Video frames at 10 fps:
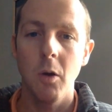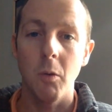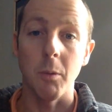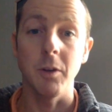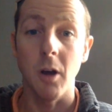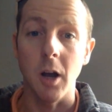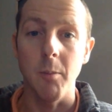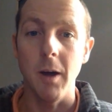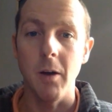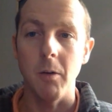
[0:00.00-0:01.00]
where we talk
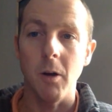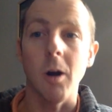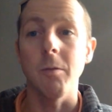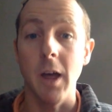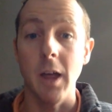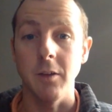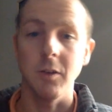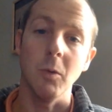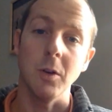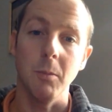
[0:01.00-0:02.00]
about our values
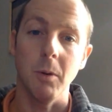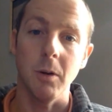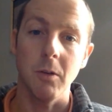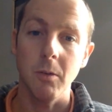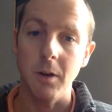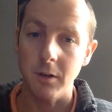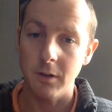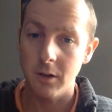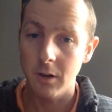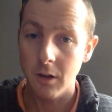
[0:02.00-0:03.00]
and what's important to us.